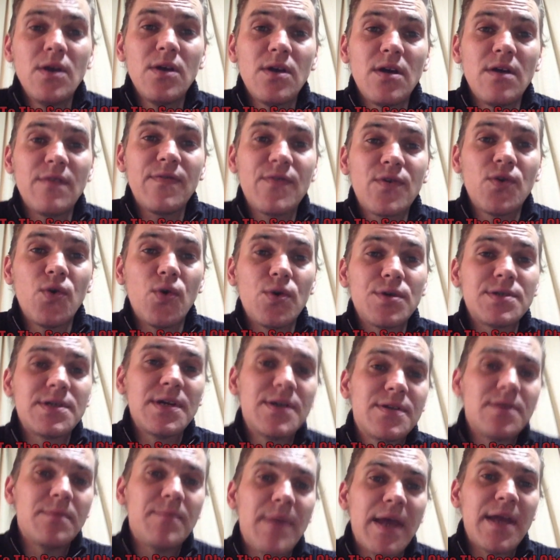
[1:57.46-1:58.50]
Of course,
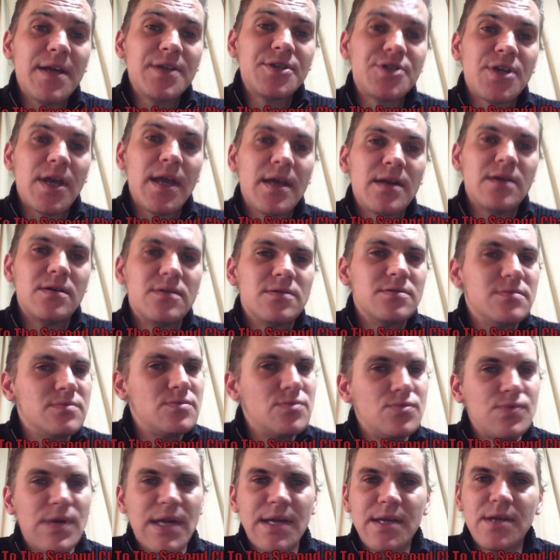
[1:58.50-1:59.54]
here the main channel,
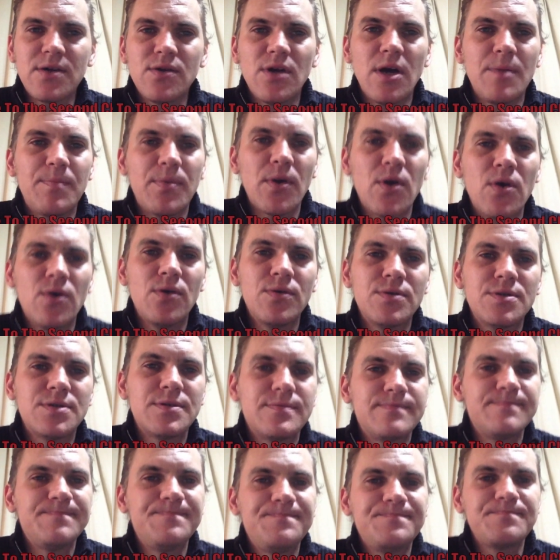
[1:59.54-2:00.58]
regular
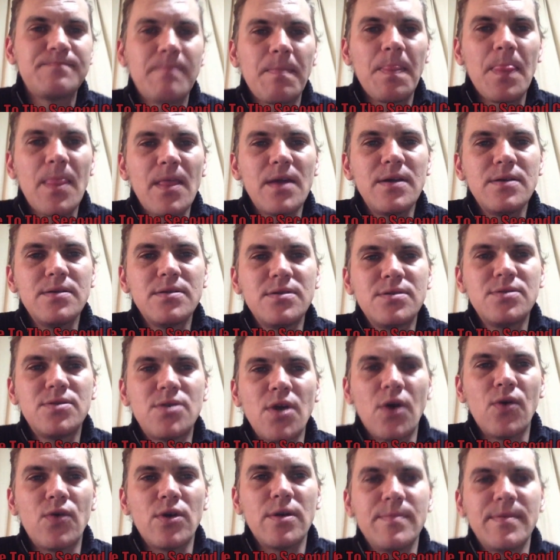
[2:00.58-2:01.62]
uploads,
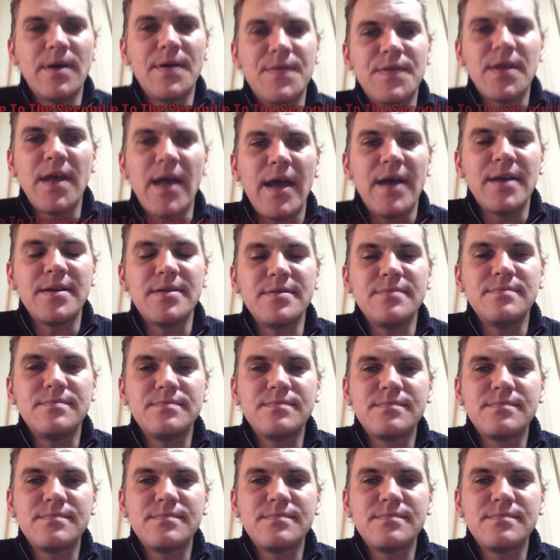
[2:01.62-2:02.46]
don't worry about that.